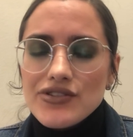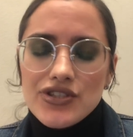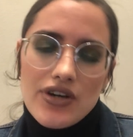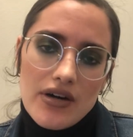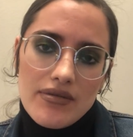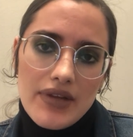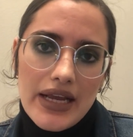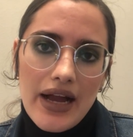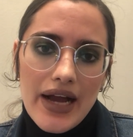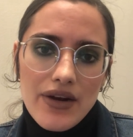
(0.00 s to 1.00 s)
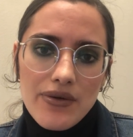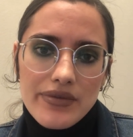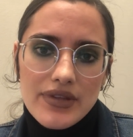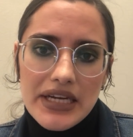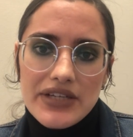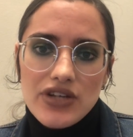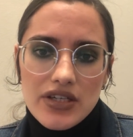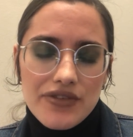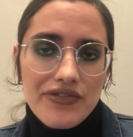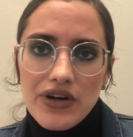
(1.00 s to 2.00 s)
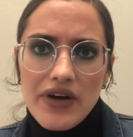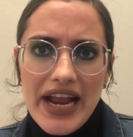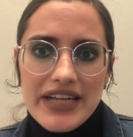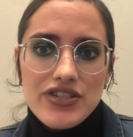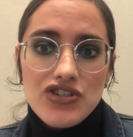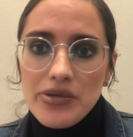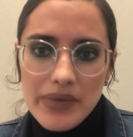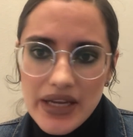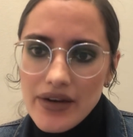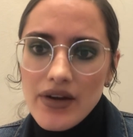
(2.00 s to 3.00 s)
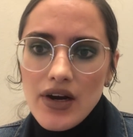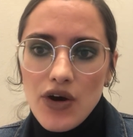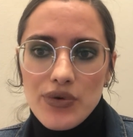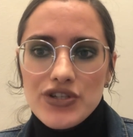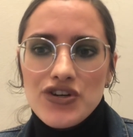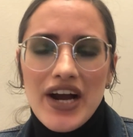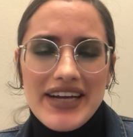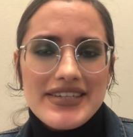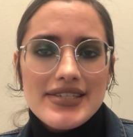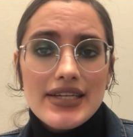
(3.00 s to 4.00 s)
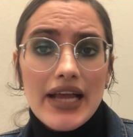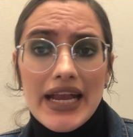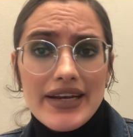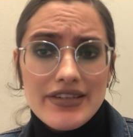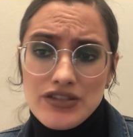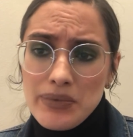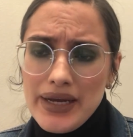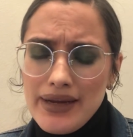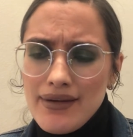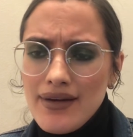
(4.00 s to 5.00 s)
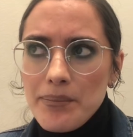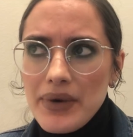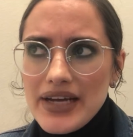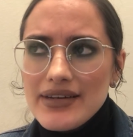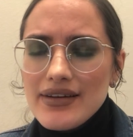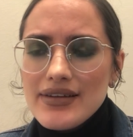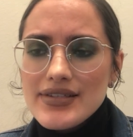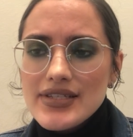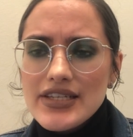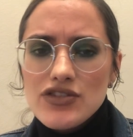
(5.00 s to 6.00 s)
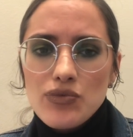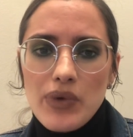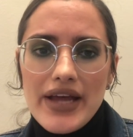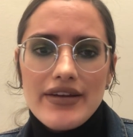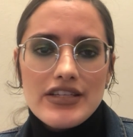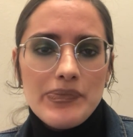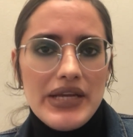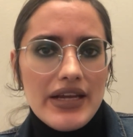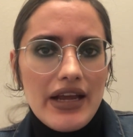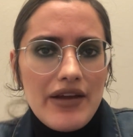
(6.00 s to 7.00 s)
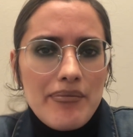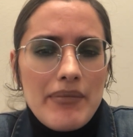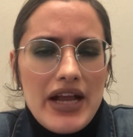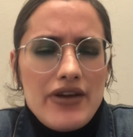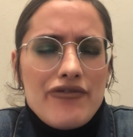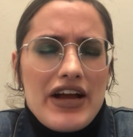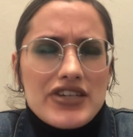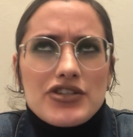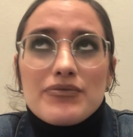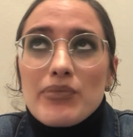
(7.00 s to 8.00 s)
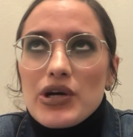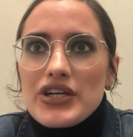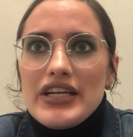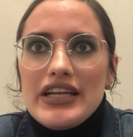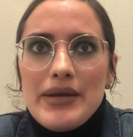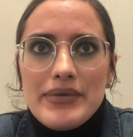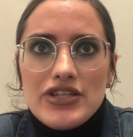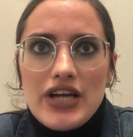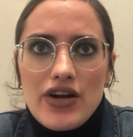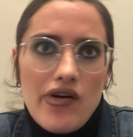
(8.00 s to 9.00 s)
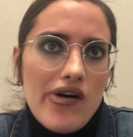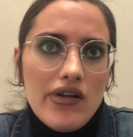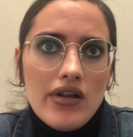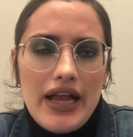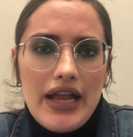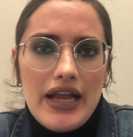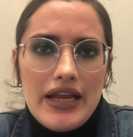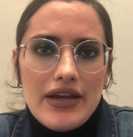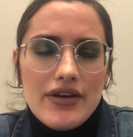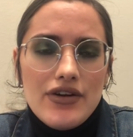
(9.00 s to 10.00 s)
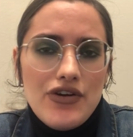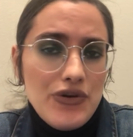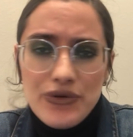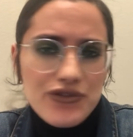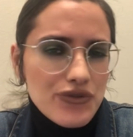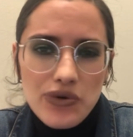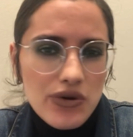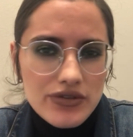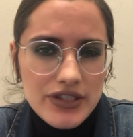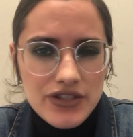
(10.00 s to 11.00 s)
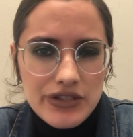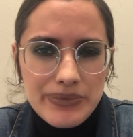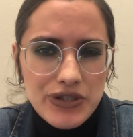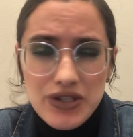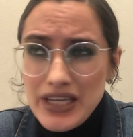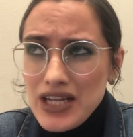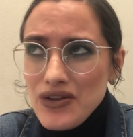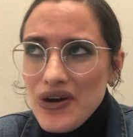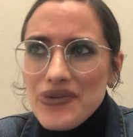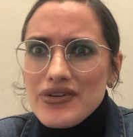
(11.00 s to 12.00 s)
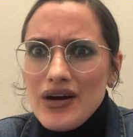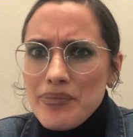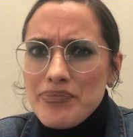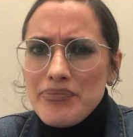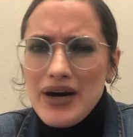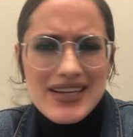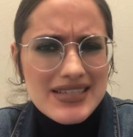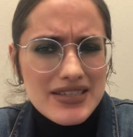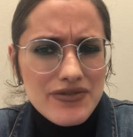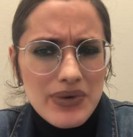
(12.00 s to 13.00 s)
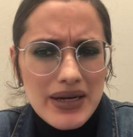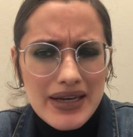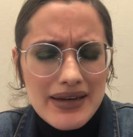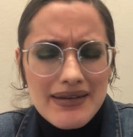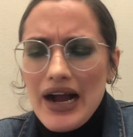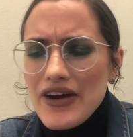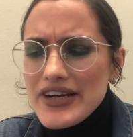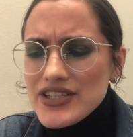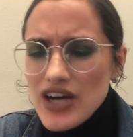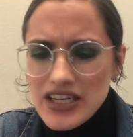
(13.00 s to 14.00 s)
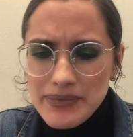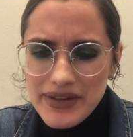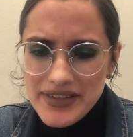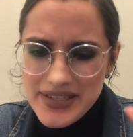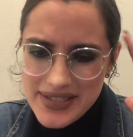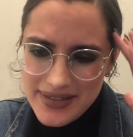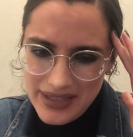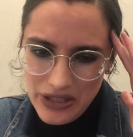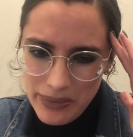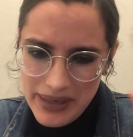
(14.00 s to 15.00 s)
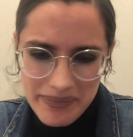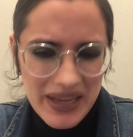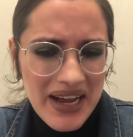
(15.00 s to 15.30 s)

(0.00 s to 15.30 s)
sure. Like, I don't think Dr. Phil hates Jimin or is trying to send hate his way. But since when is being a manufactured marketed image at all a neutral descriptor, let alone a positive one? I already talked about this a little bit.